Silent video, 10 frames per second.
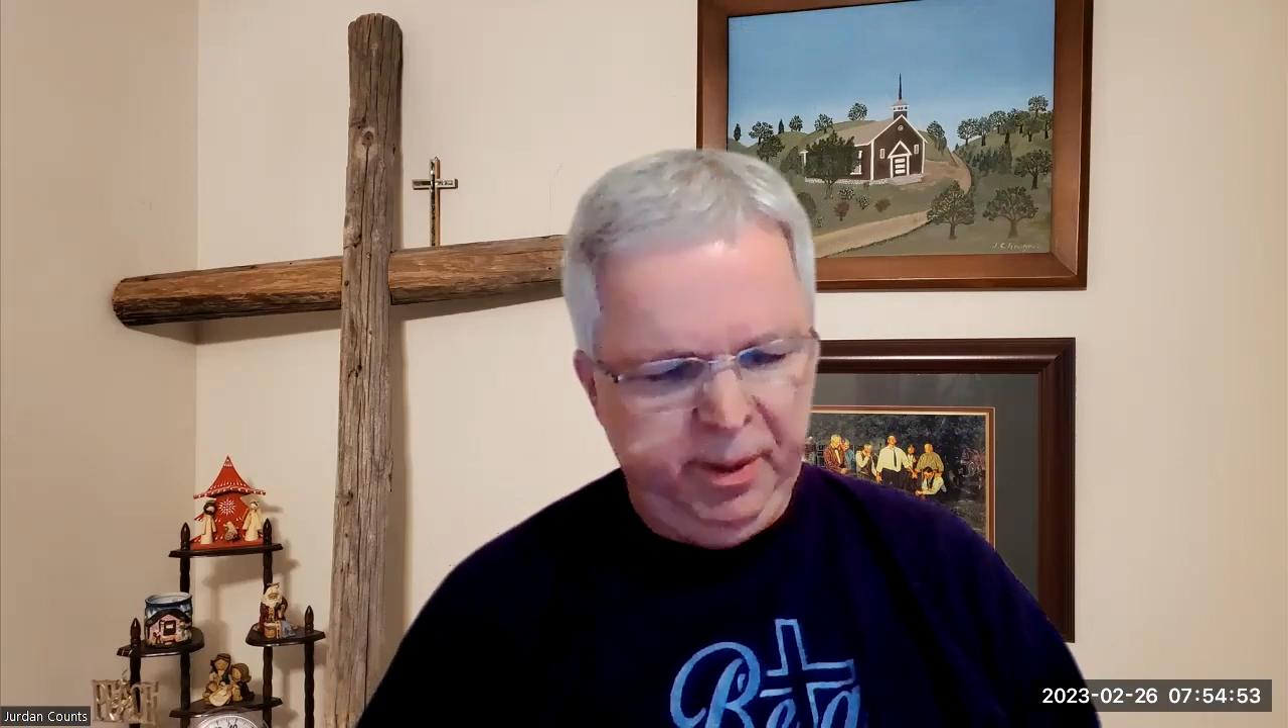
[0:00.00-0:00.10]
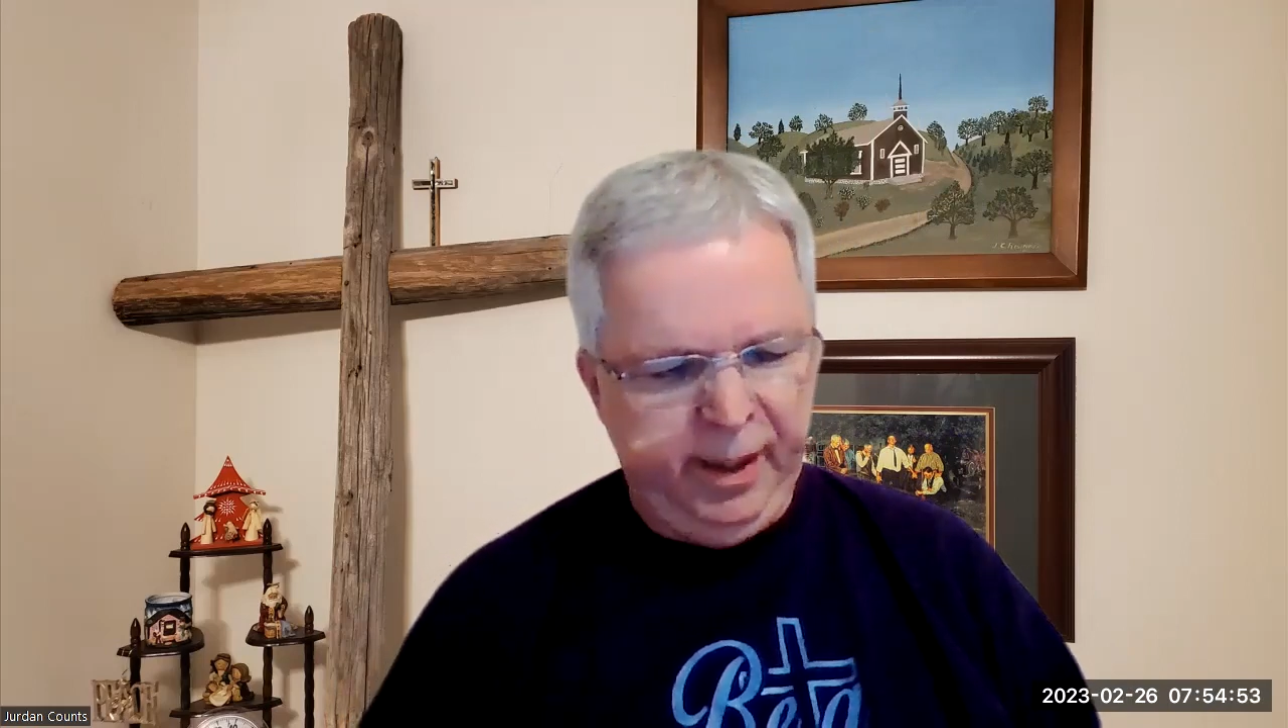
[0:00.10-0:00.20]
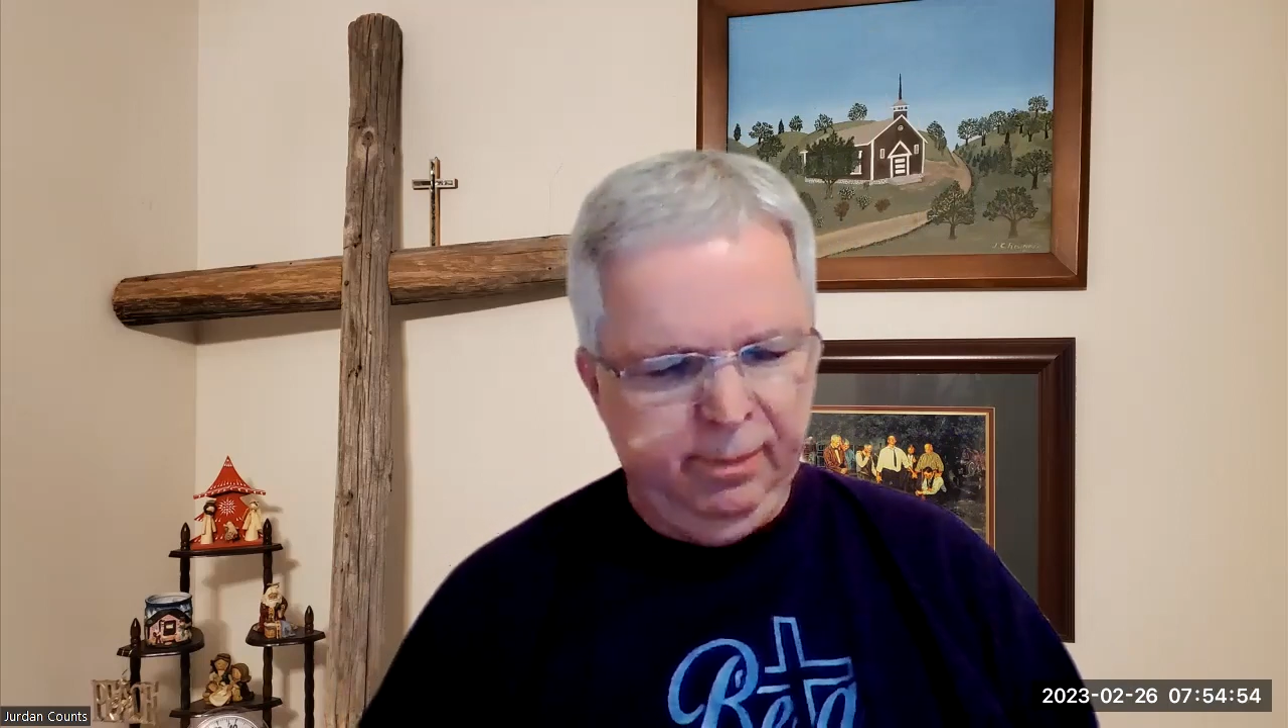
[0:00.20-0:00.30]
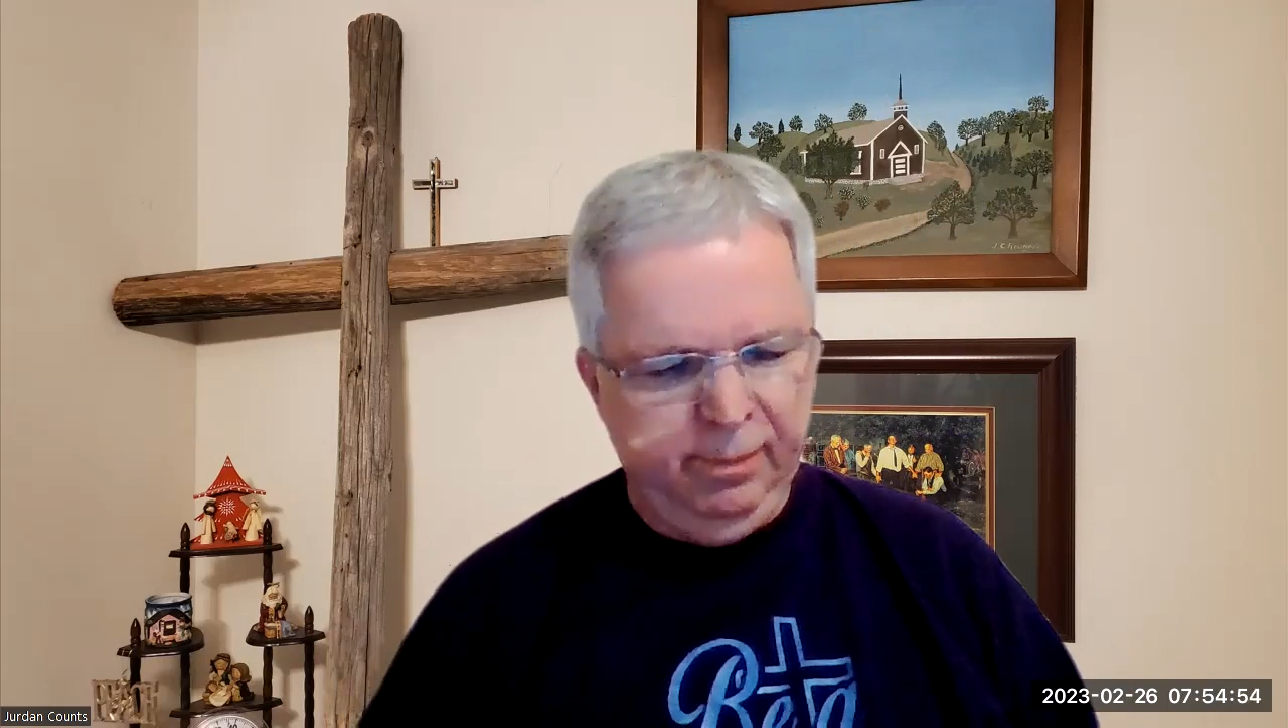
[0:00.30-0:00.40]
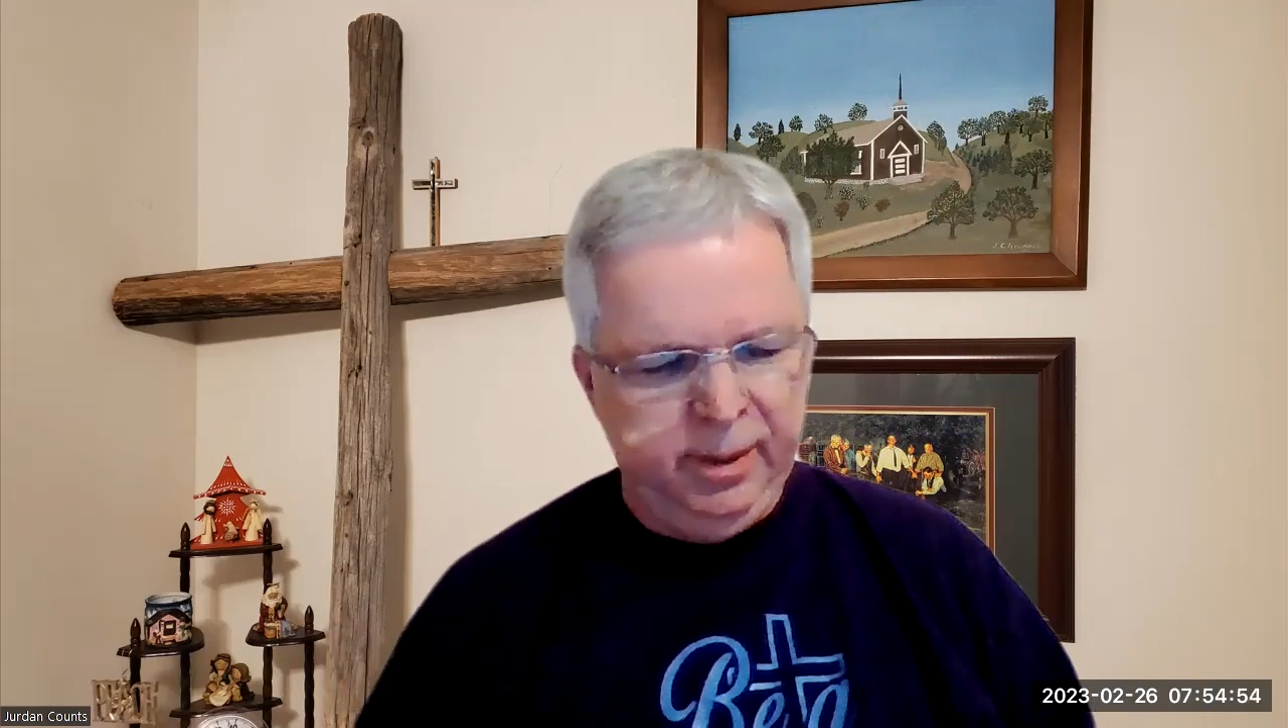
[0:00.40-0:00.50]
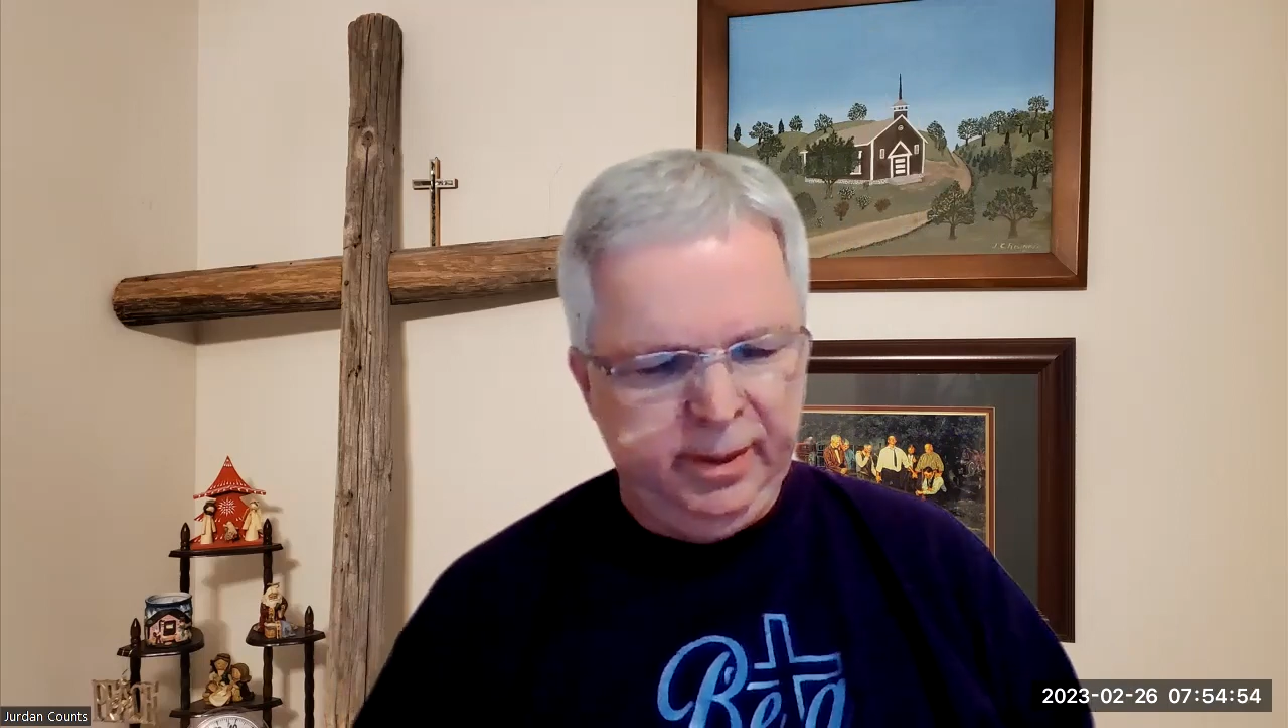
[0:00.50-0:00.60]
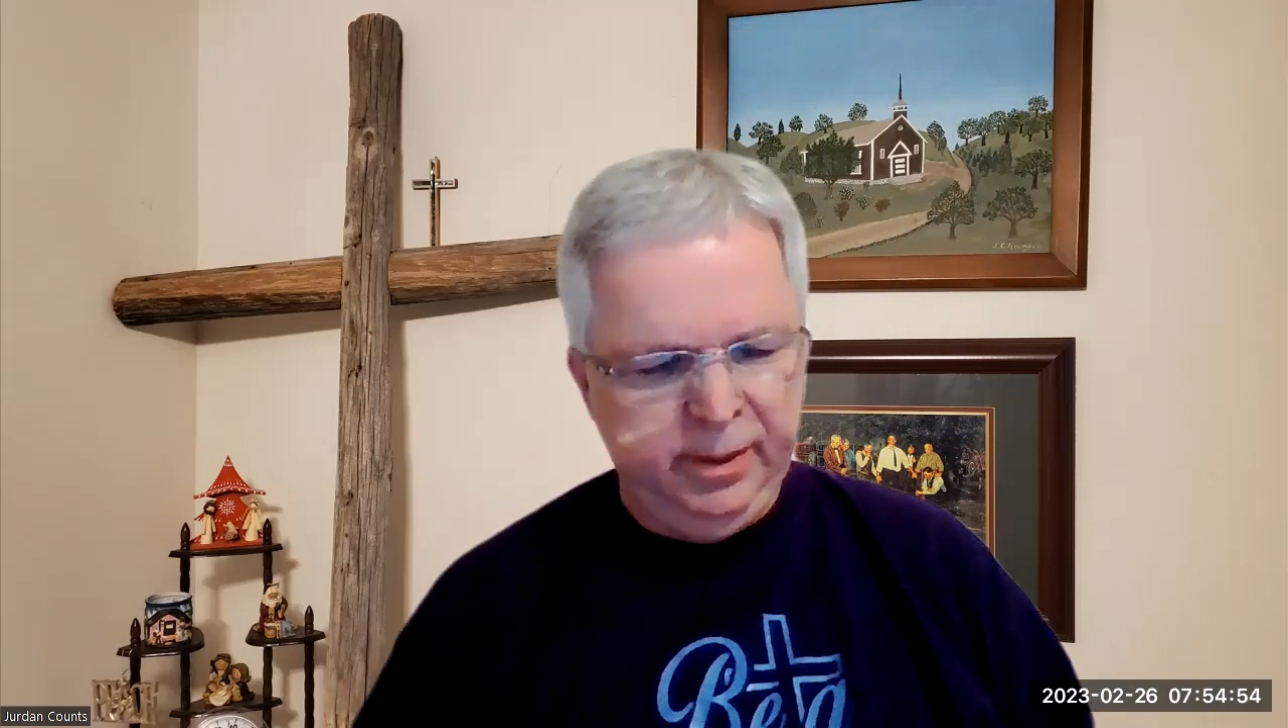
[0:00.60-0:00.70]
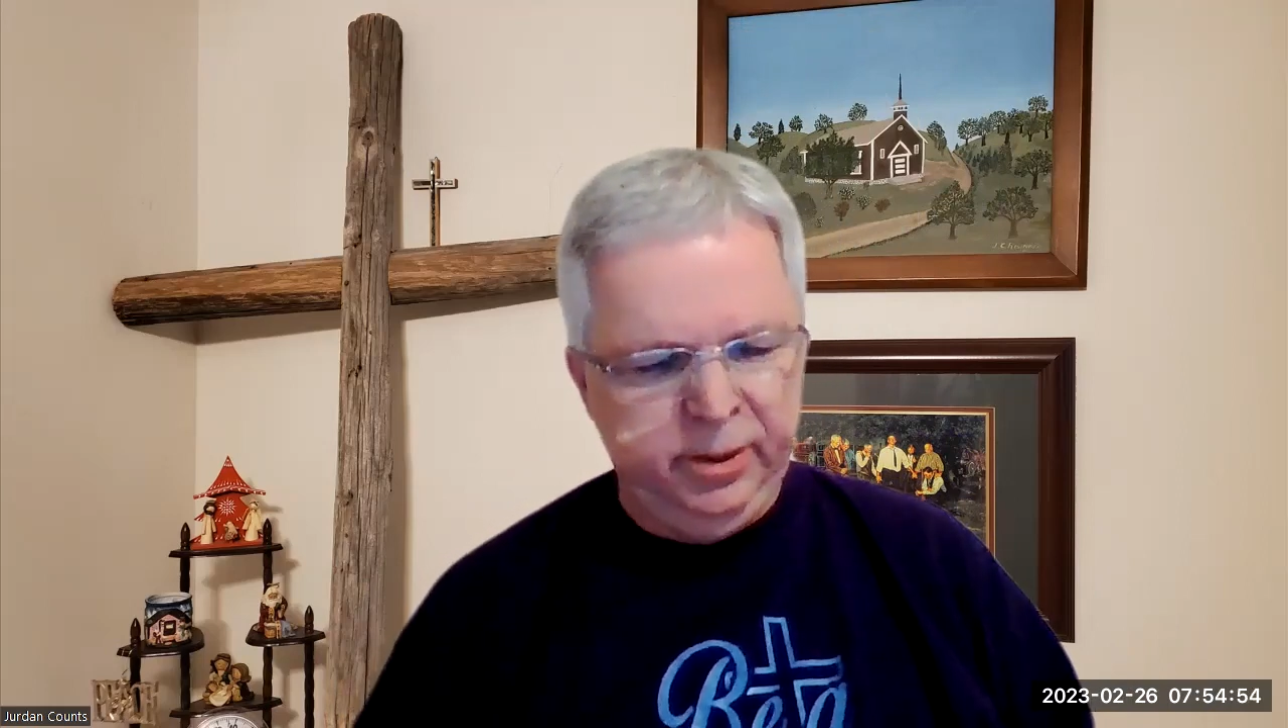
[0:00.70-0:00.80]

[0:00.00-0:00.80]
be given